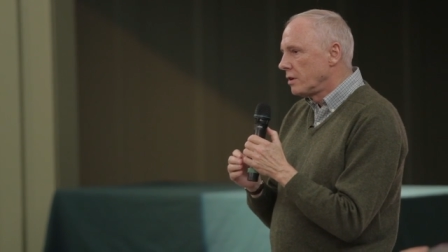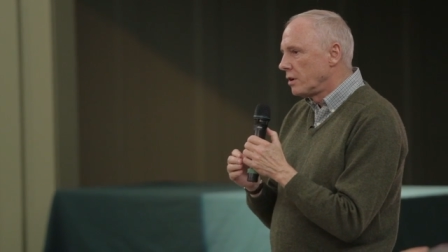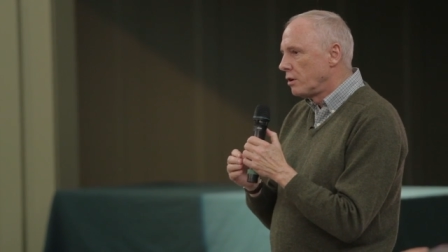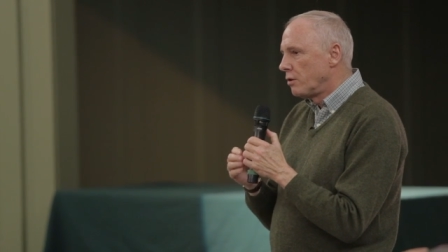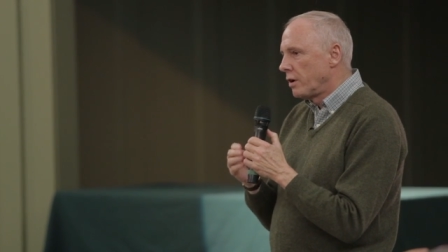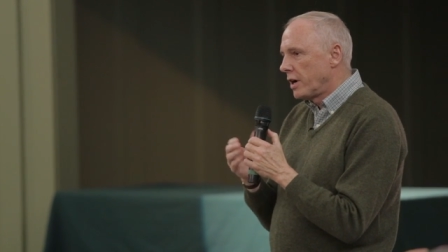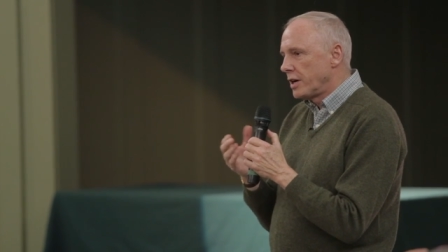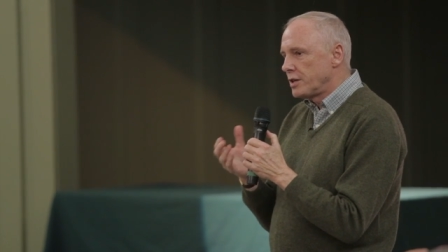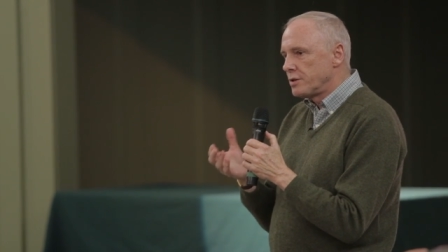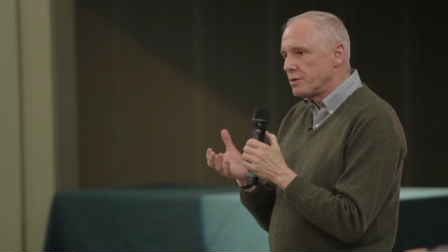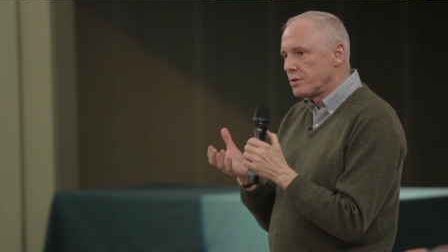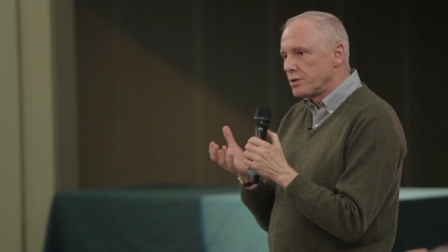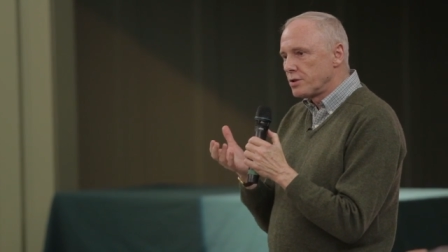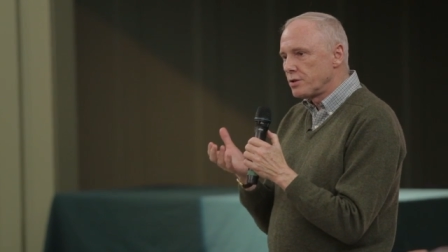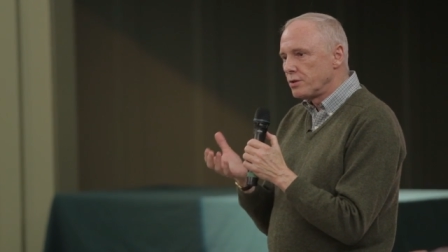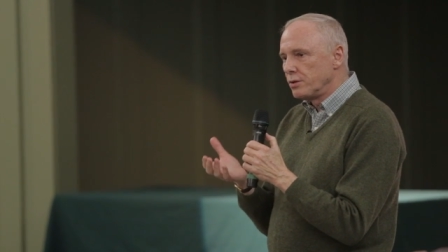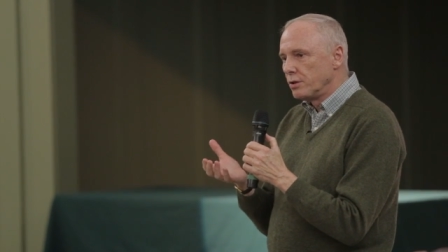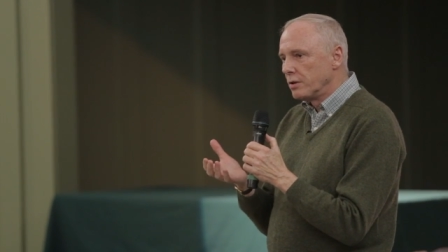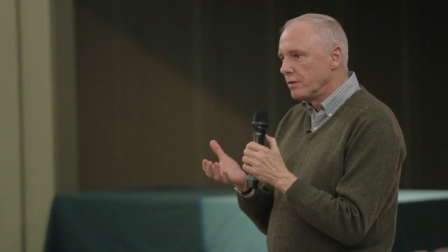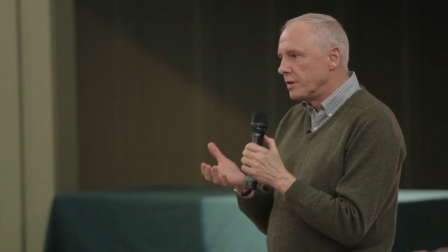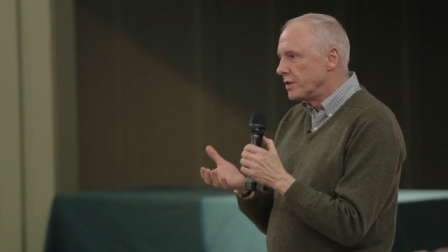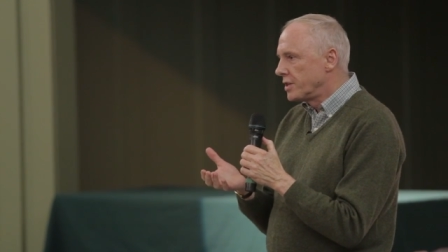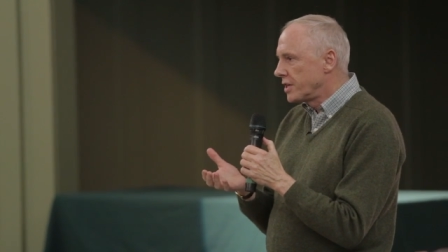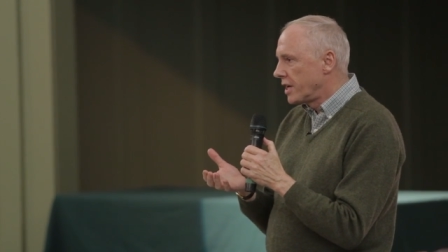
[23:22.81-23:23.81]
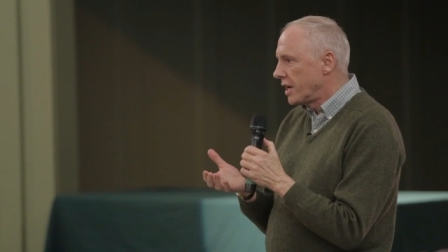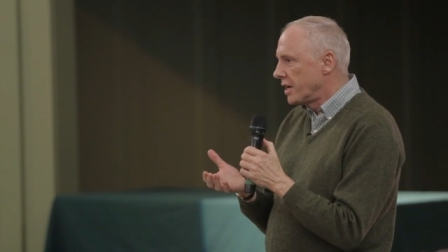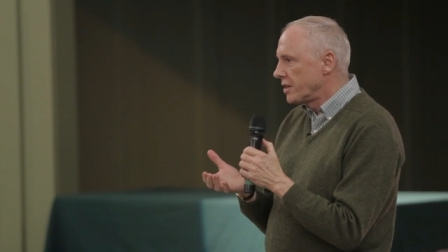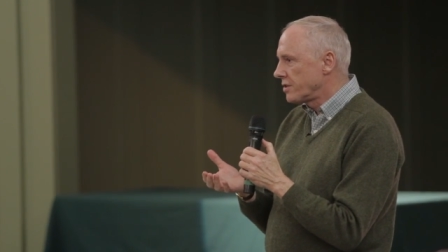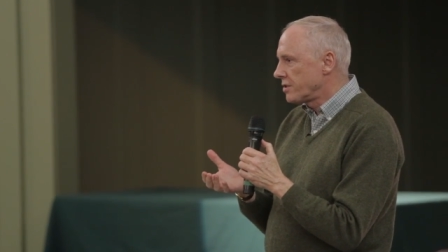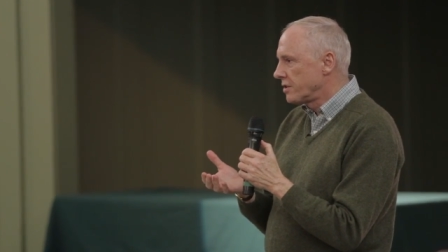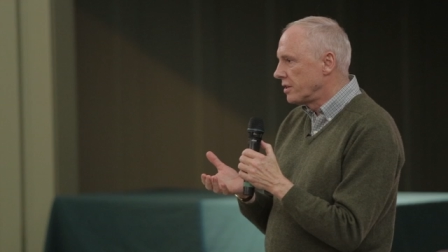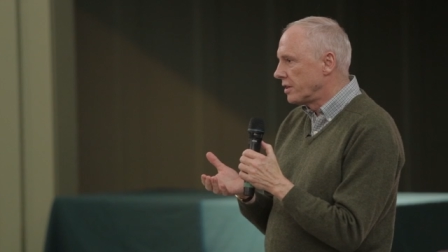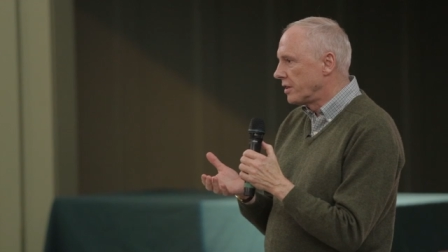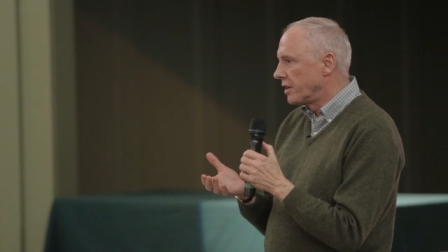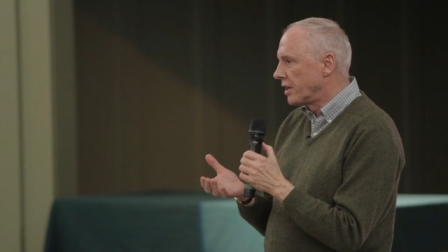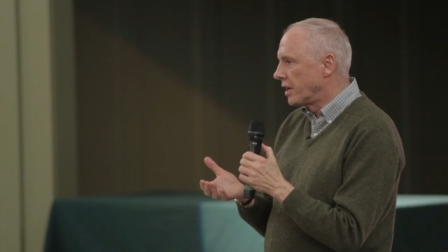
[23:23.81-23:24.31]
graduate school of
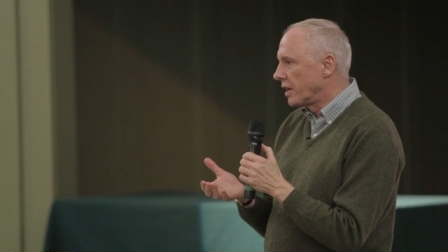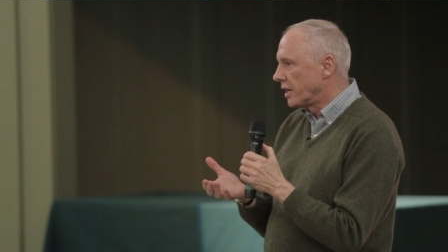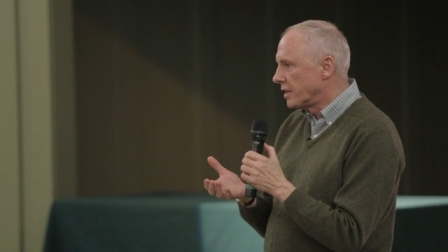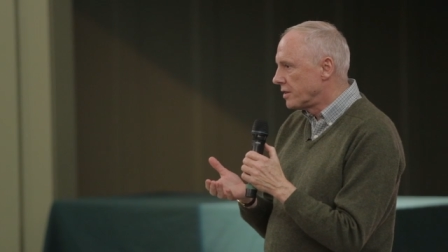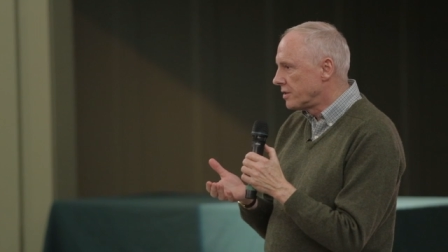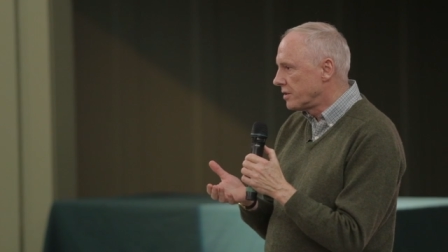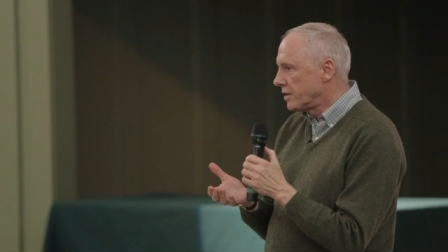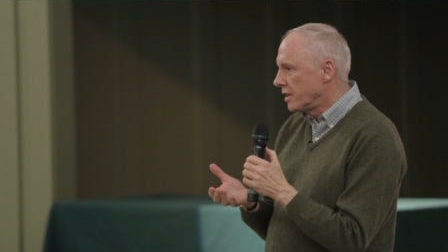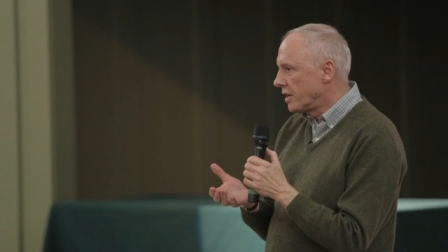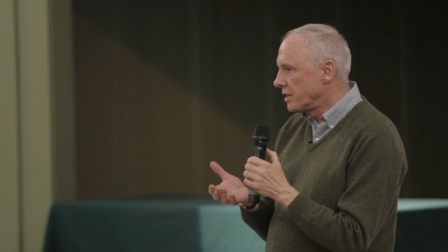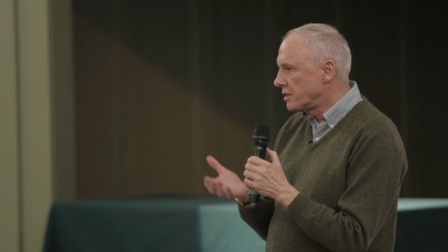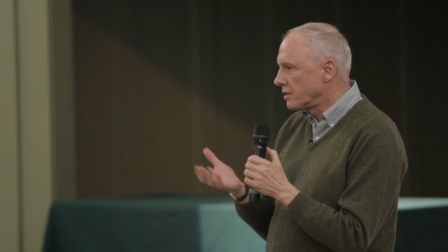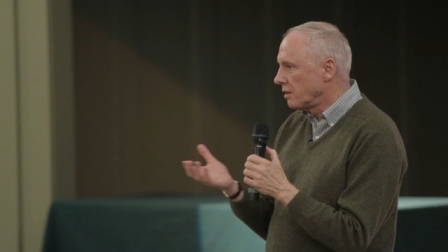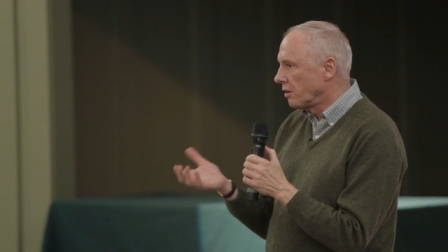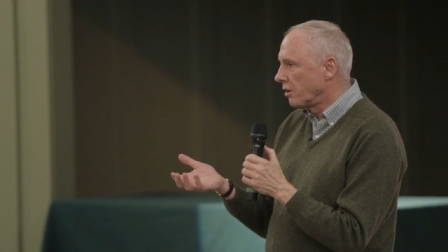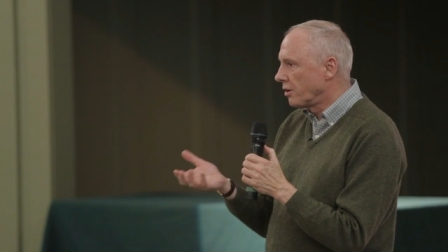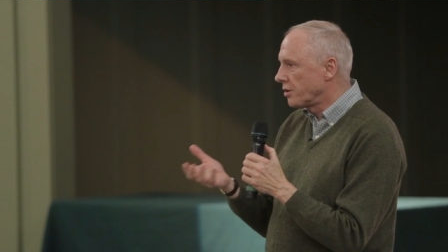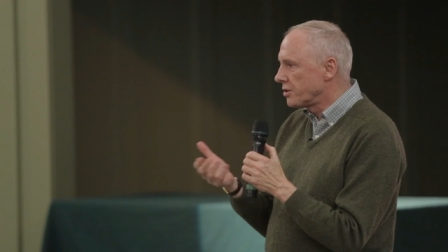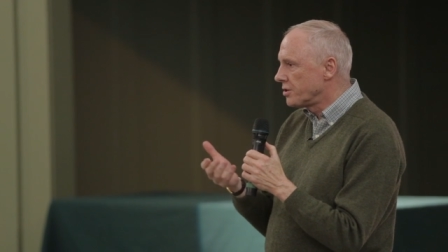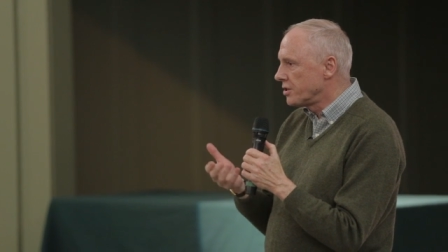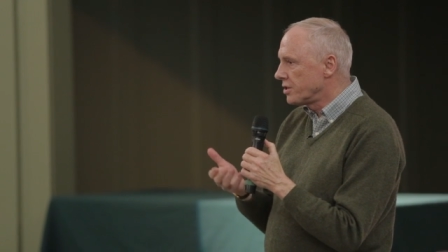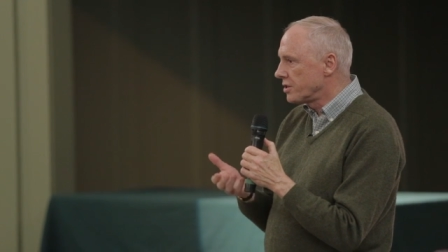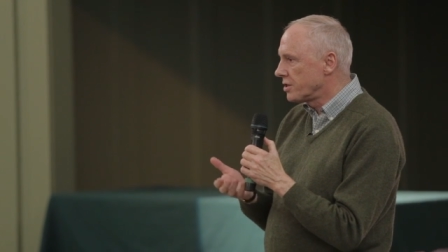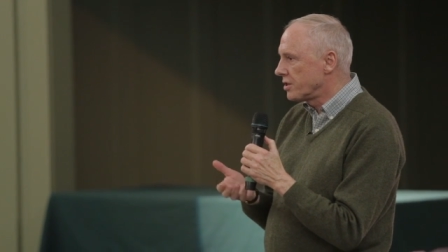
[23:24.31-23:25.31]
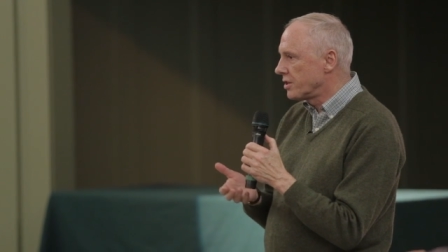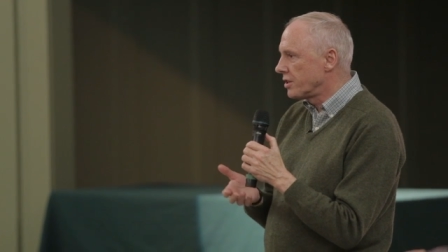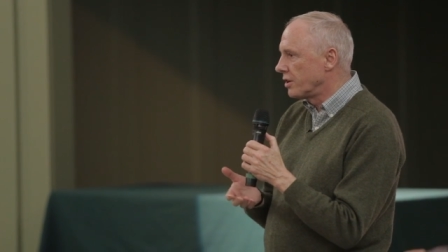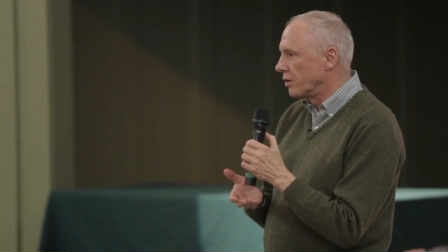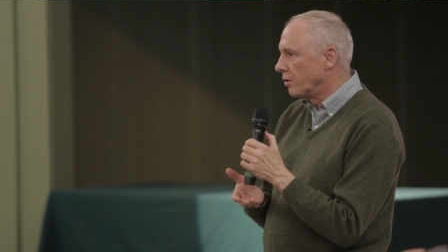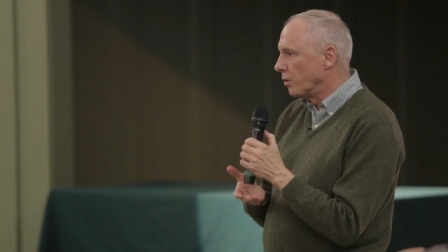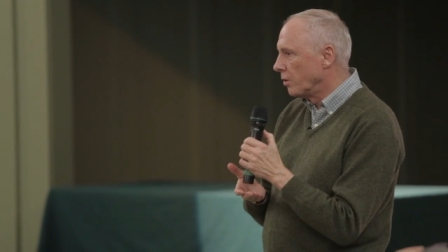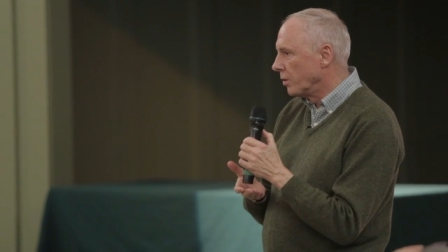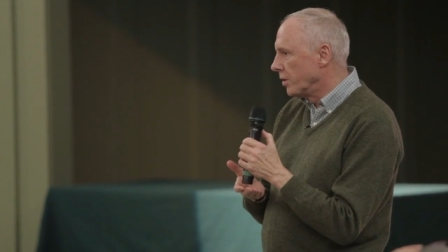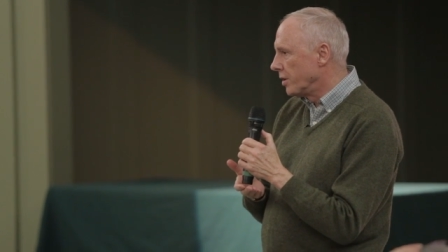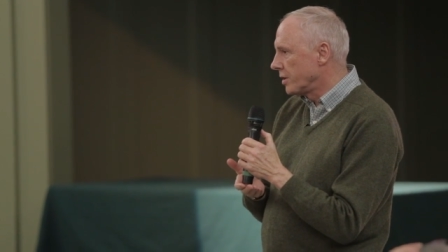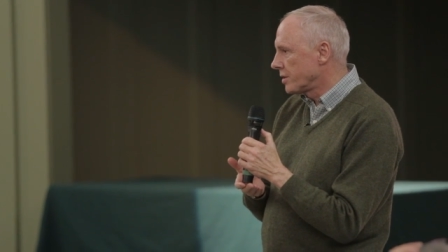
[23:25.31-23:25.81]
education in the United States, largest and
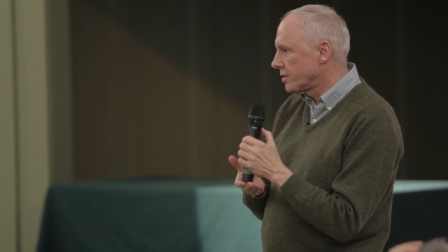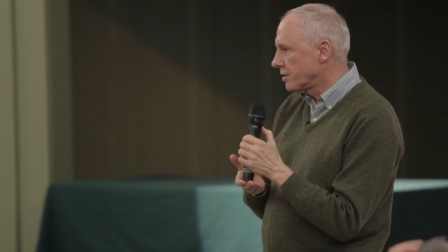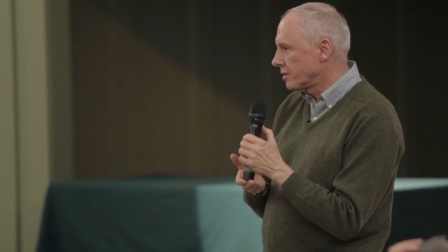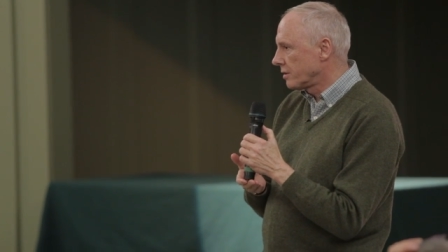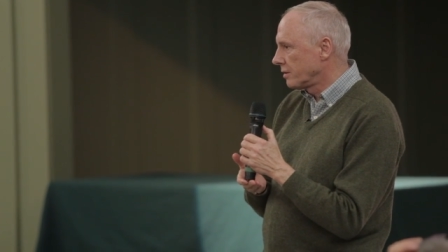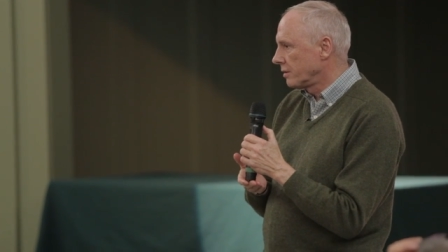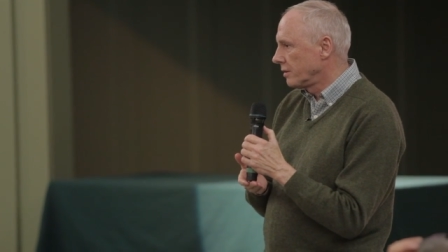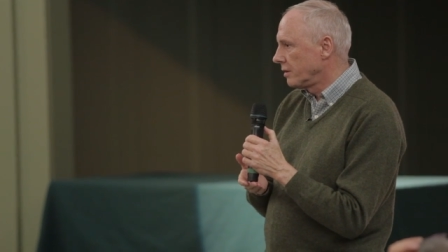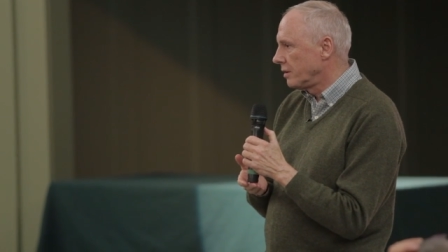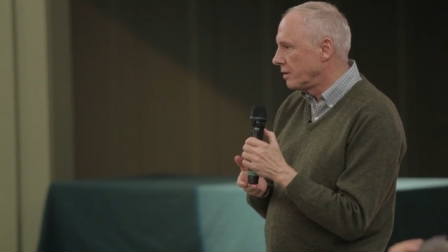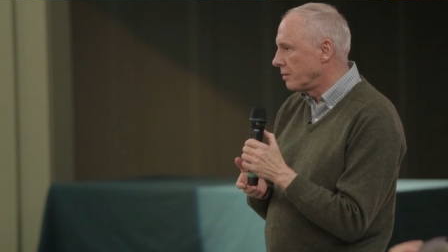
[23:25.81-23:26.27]
oldest.